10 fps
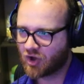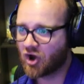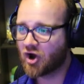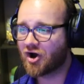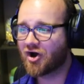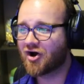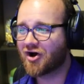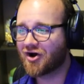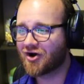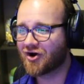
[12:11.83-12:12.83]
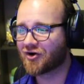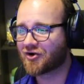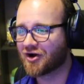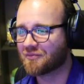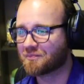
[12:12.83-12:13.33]
Oh,
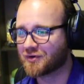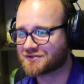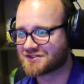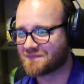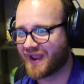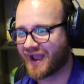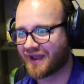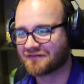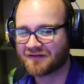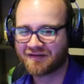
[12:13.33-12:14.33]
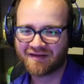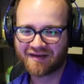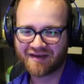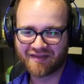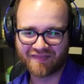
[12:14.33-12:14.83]
Caboose Man.
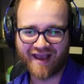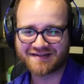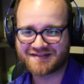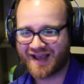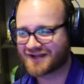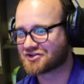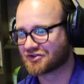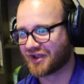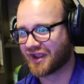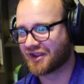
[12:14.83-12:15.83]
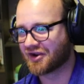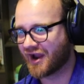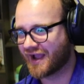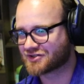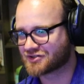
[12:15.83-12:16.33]
You're
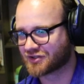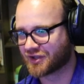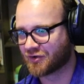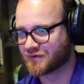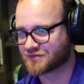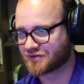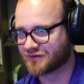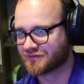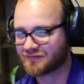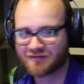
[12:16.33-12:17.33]
actually a wizard.